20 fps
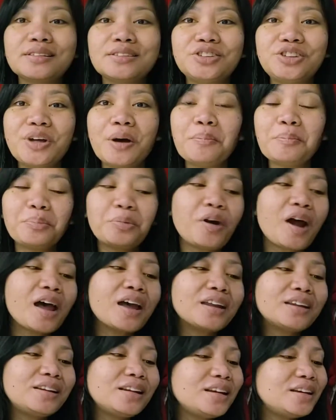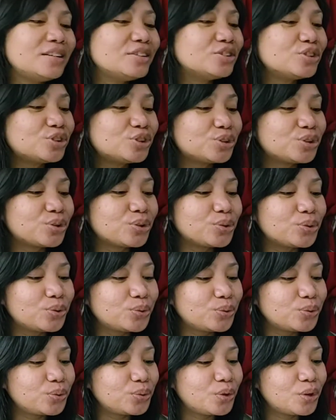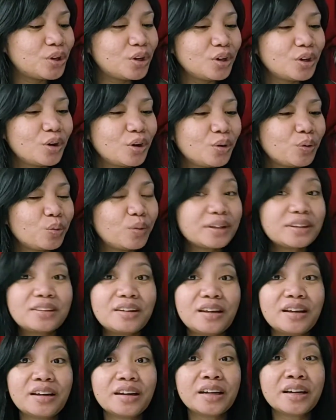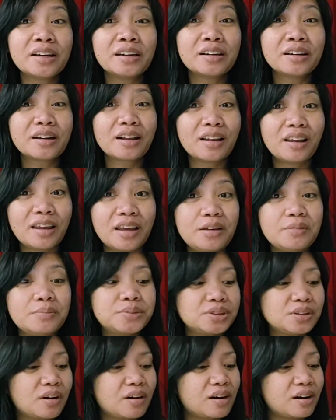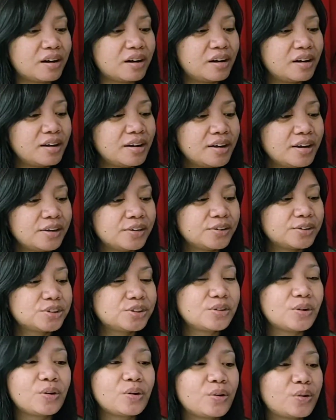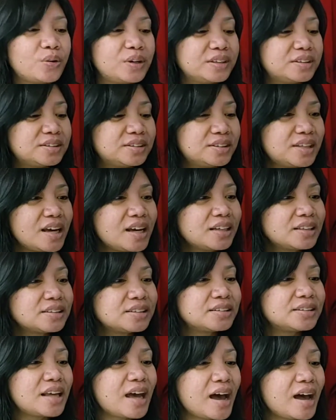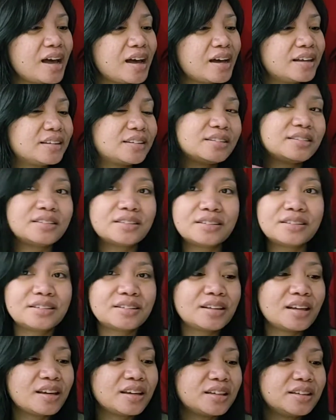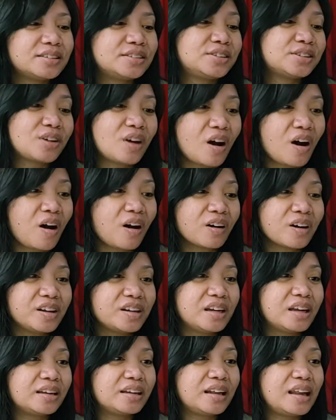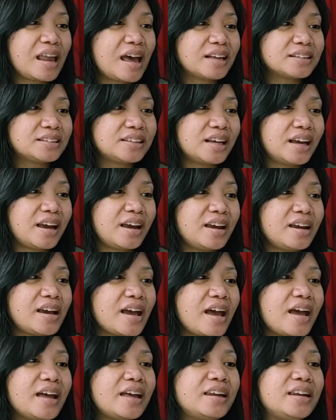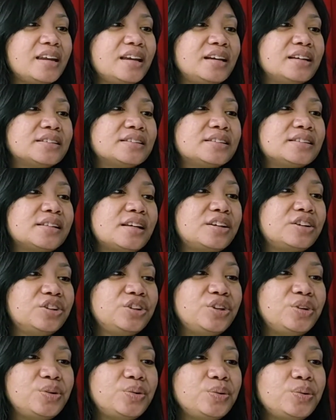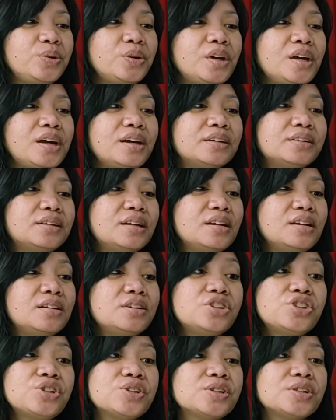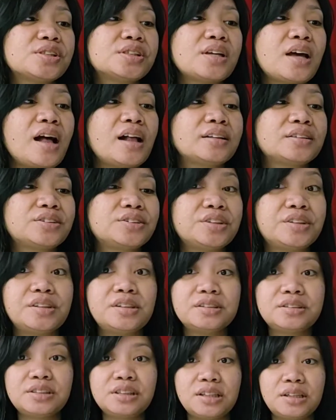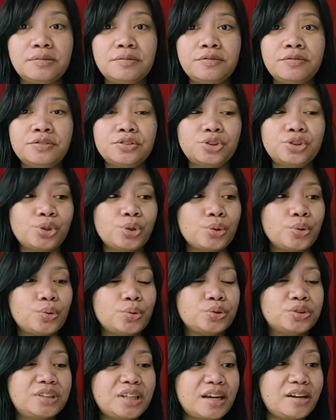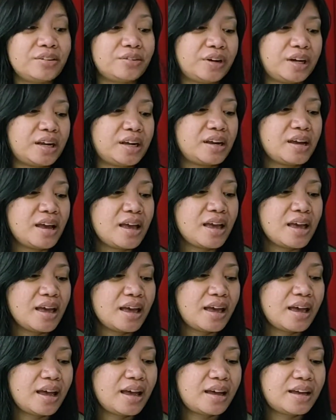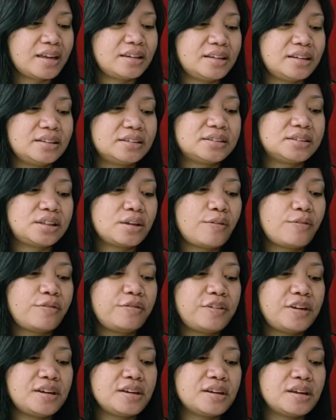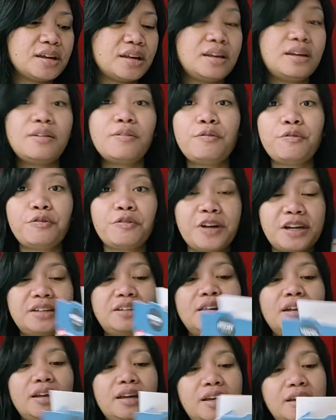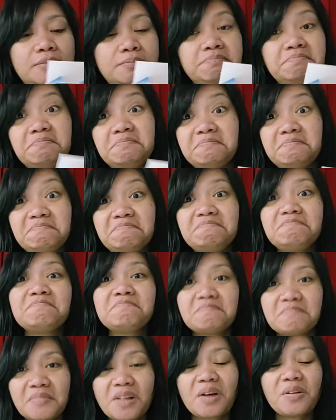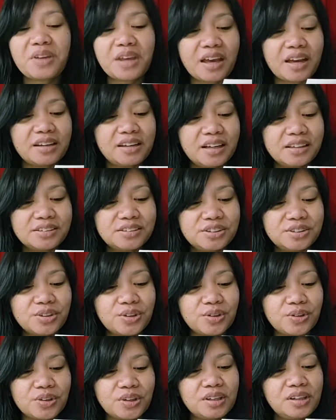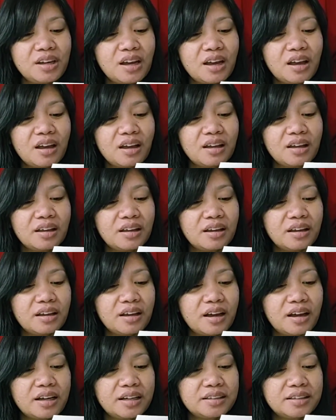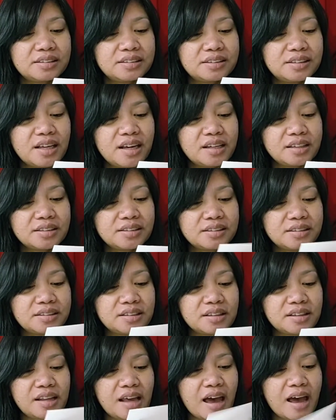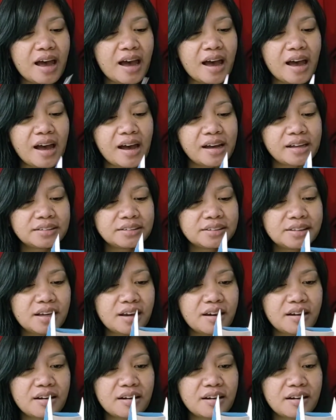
jump right into what their claims are. So it says that it's coconut latte and it's a new delicious alternative to dairy and it's vegan friendly. Okay, that's good. It says that